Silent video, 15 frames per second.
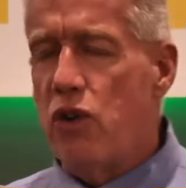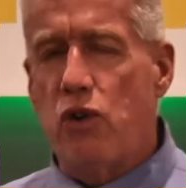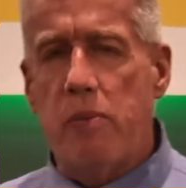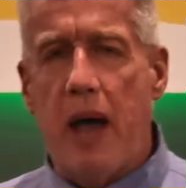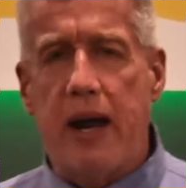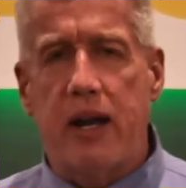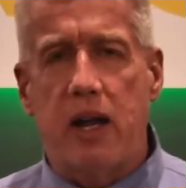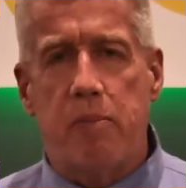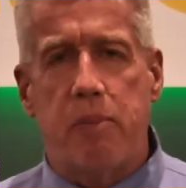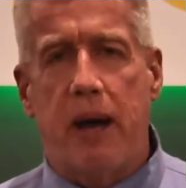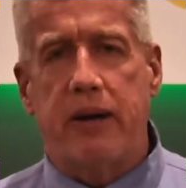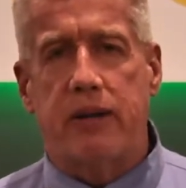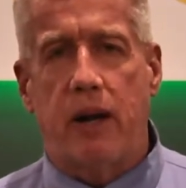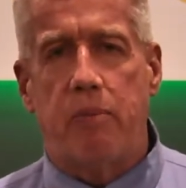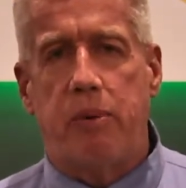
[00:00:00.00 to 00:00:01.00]
Dramatic
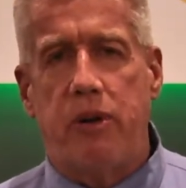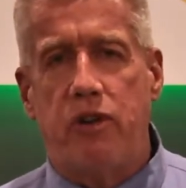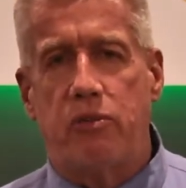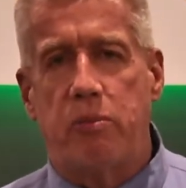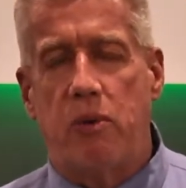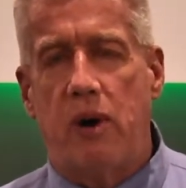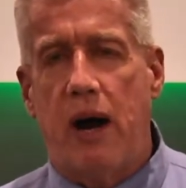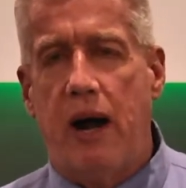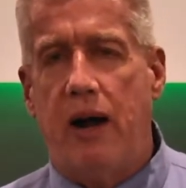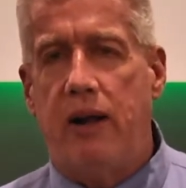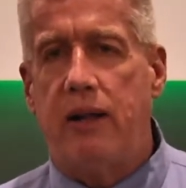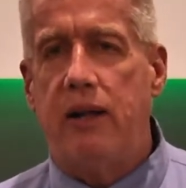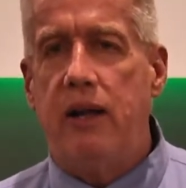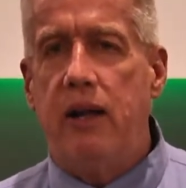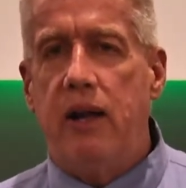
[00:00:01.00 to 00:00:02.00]
impact on police
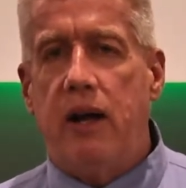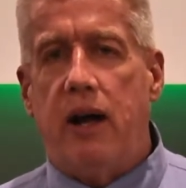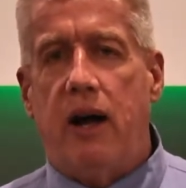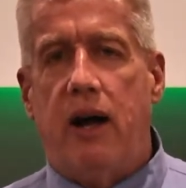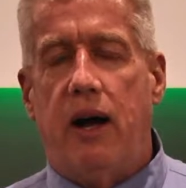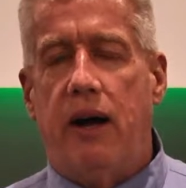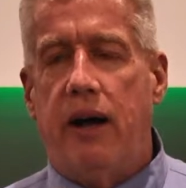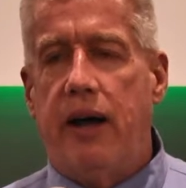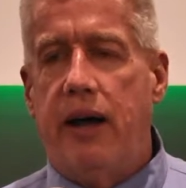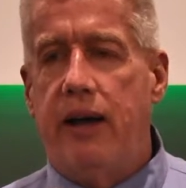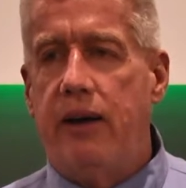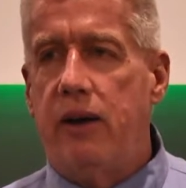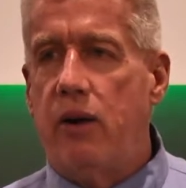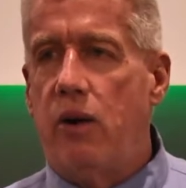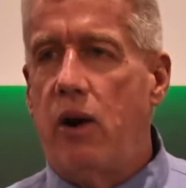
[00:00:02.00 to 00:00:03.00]
morale,
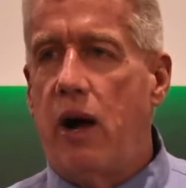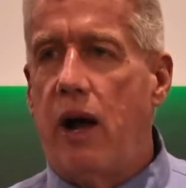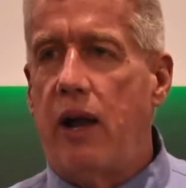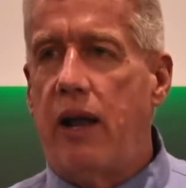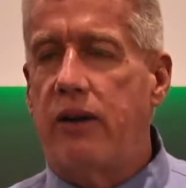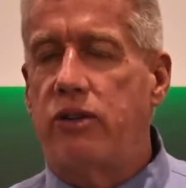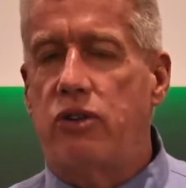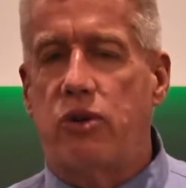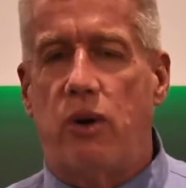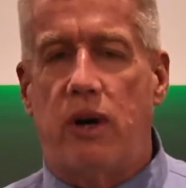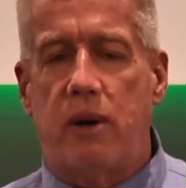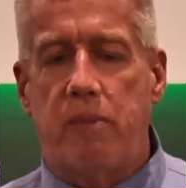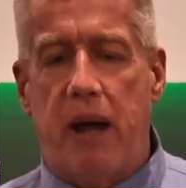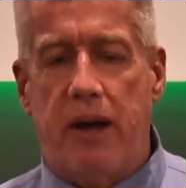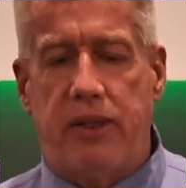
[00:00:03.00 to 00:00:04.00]
and I like to
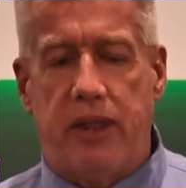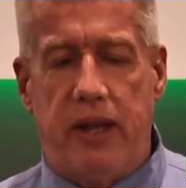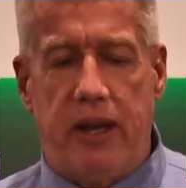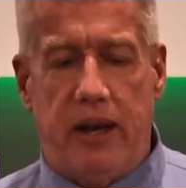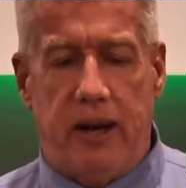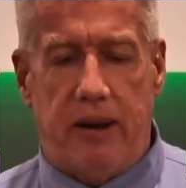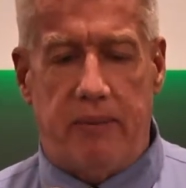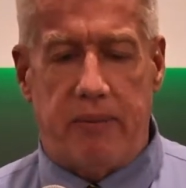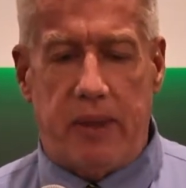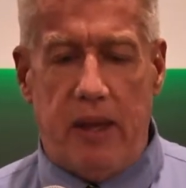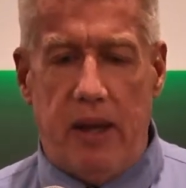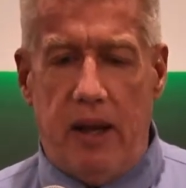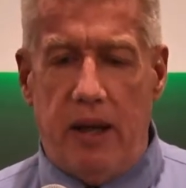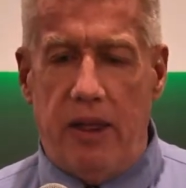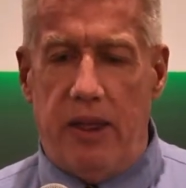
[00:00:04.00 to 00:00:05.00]
talk about the
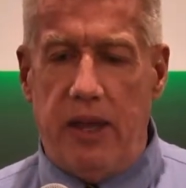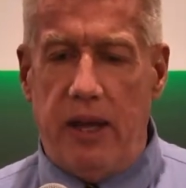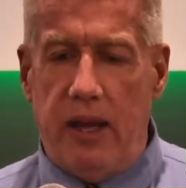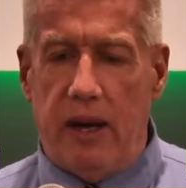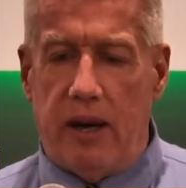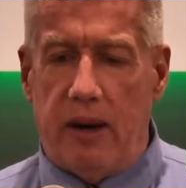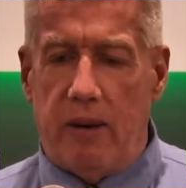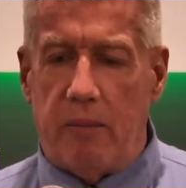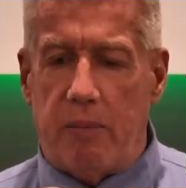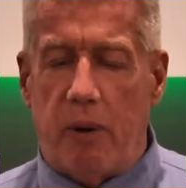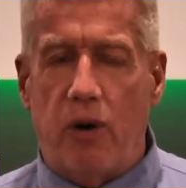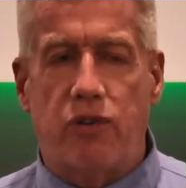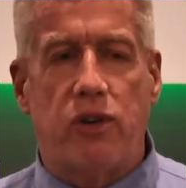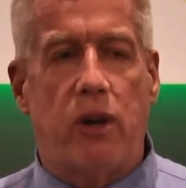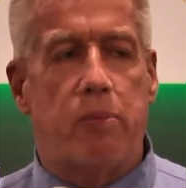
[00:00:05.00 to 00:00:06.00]

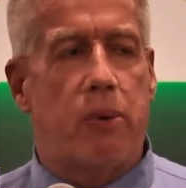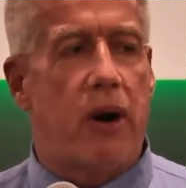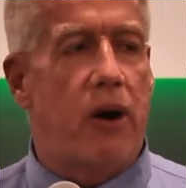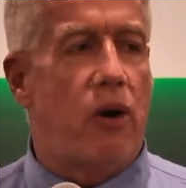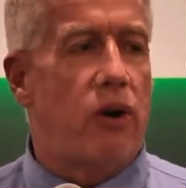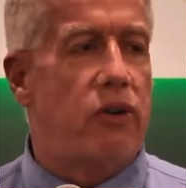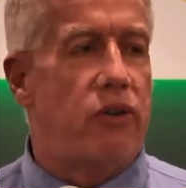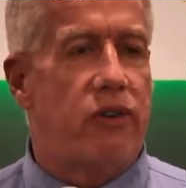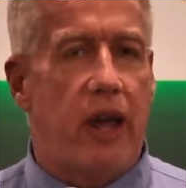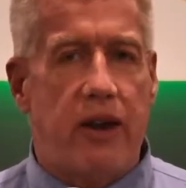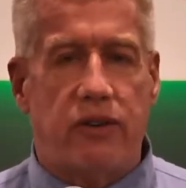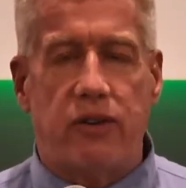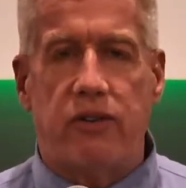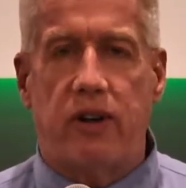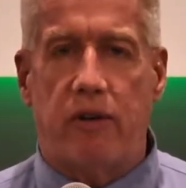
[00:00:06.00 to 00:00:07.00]
personal
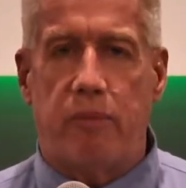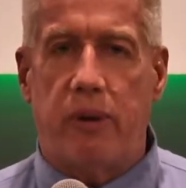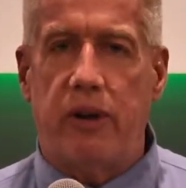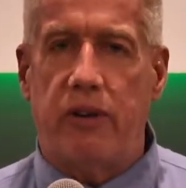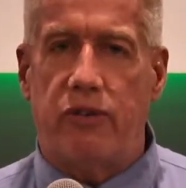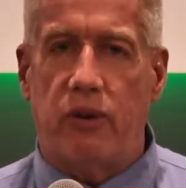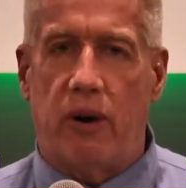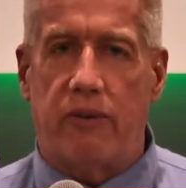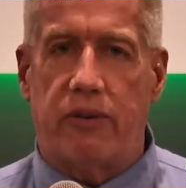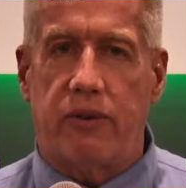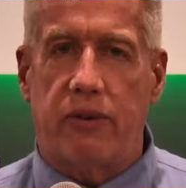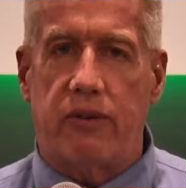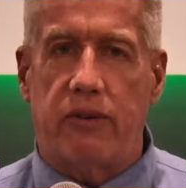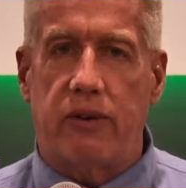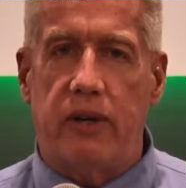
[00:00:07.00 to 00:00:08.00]
prioritizations of police
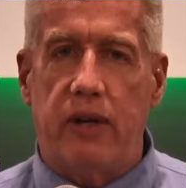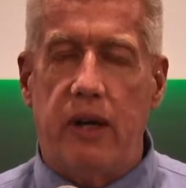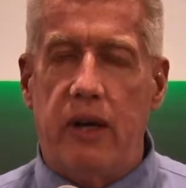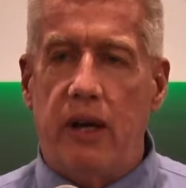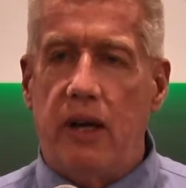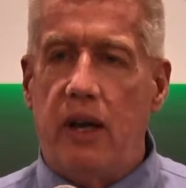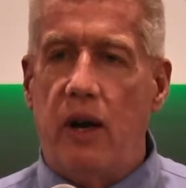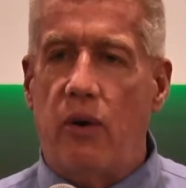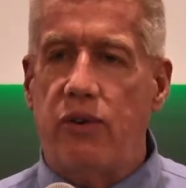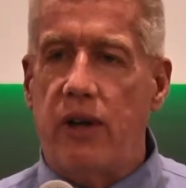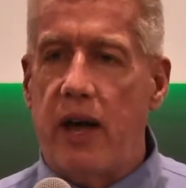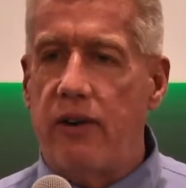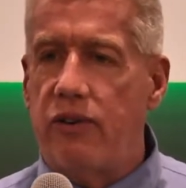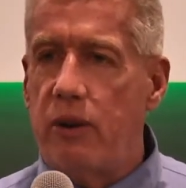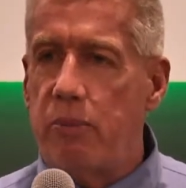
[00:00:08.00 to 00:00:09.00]
officers. It's
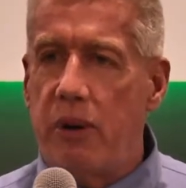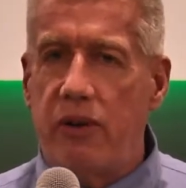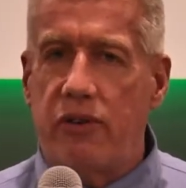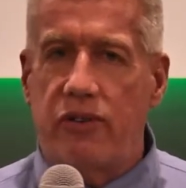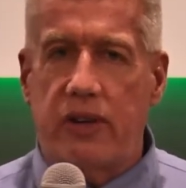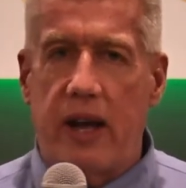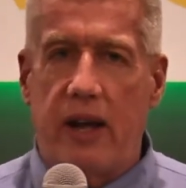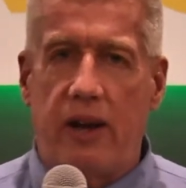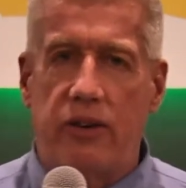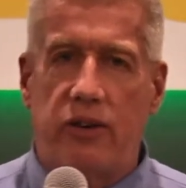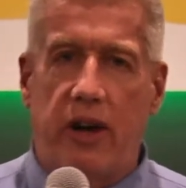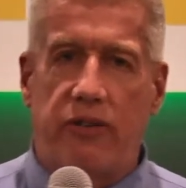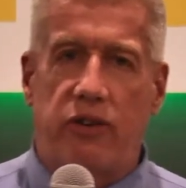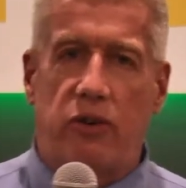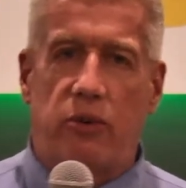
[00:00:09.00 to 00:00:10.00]
not as simple as a scale of
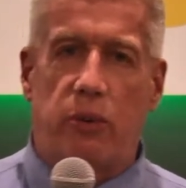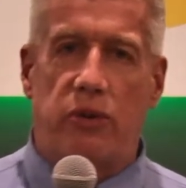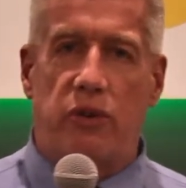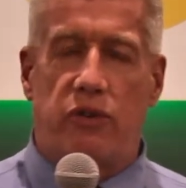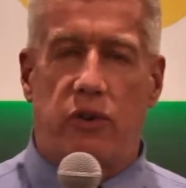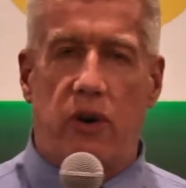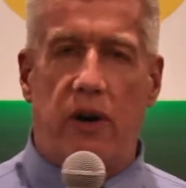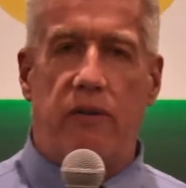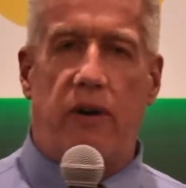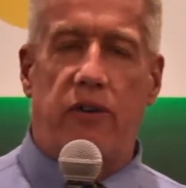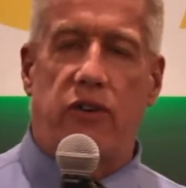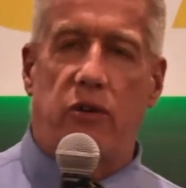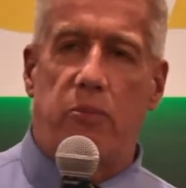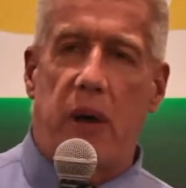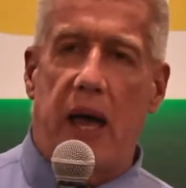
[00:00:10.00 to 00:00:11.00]
justice, which is good
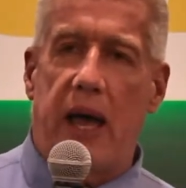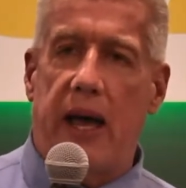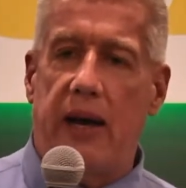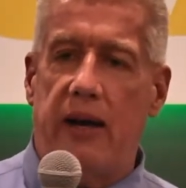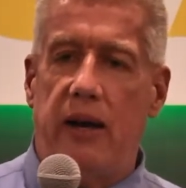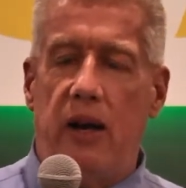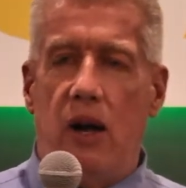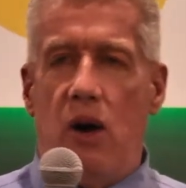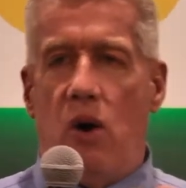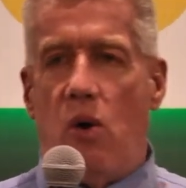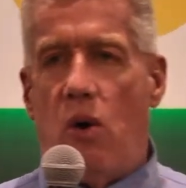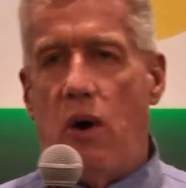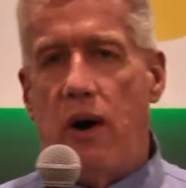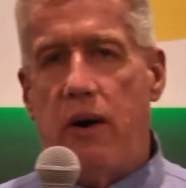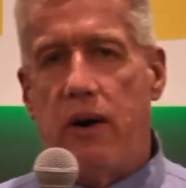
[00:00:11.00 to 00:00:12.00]
versus bad,
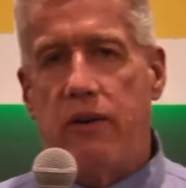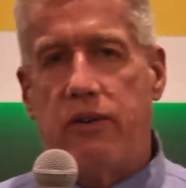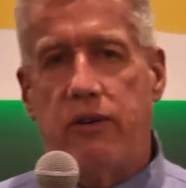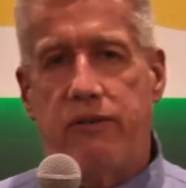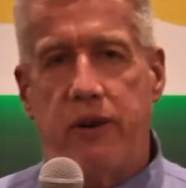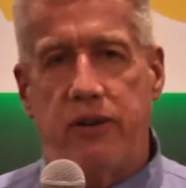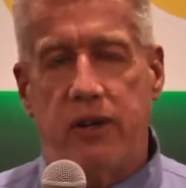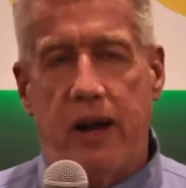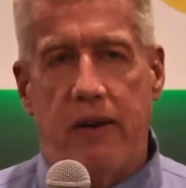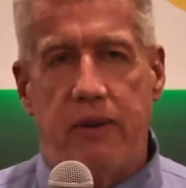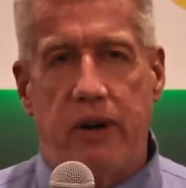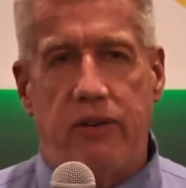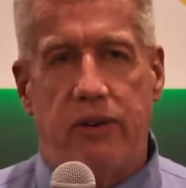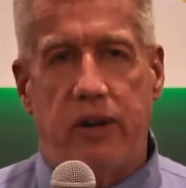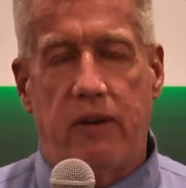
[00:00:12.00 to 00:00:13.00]
or sufficient
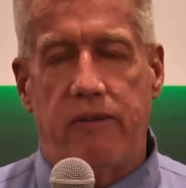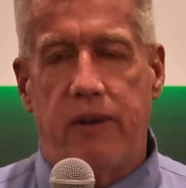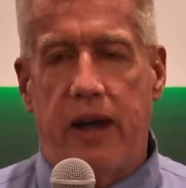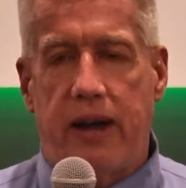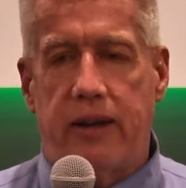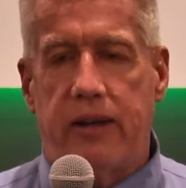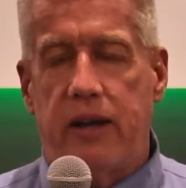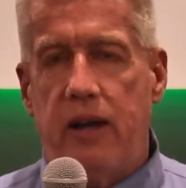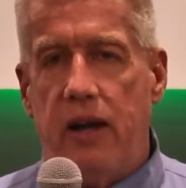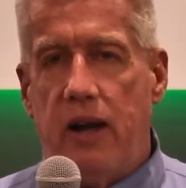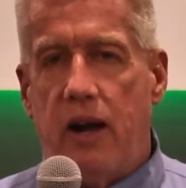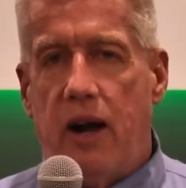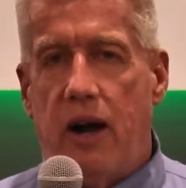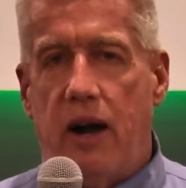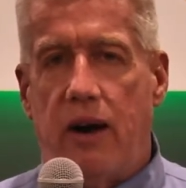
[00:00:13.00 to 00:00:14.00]
evidence to convict,
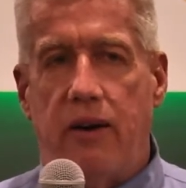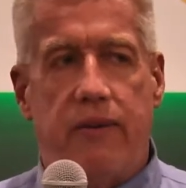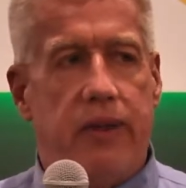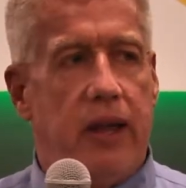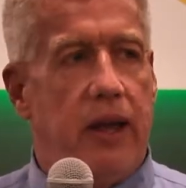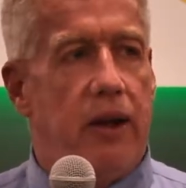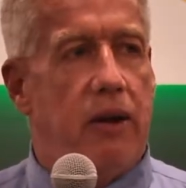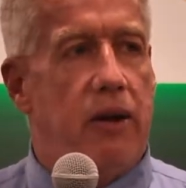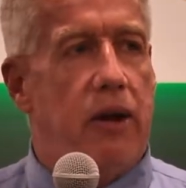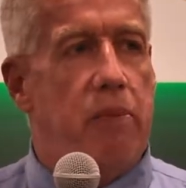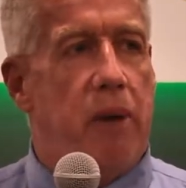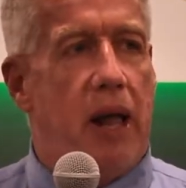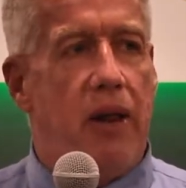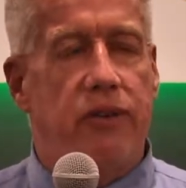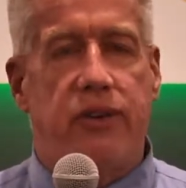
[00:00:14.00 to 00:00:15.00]

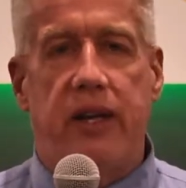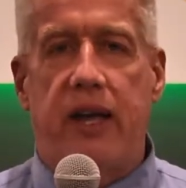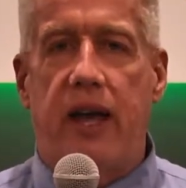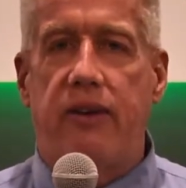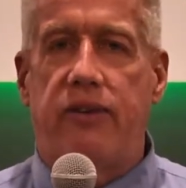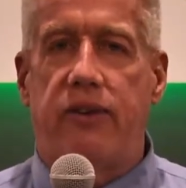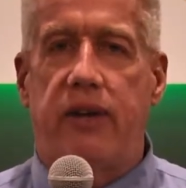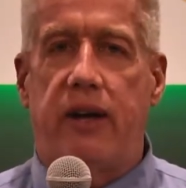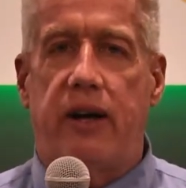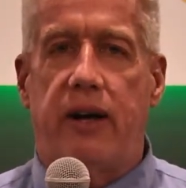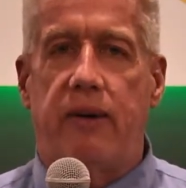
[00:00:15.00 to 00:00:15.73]
balanced against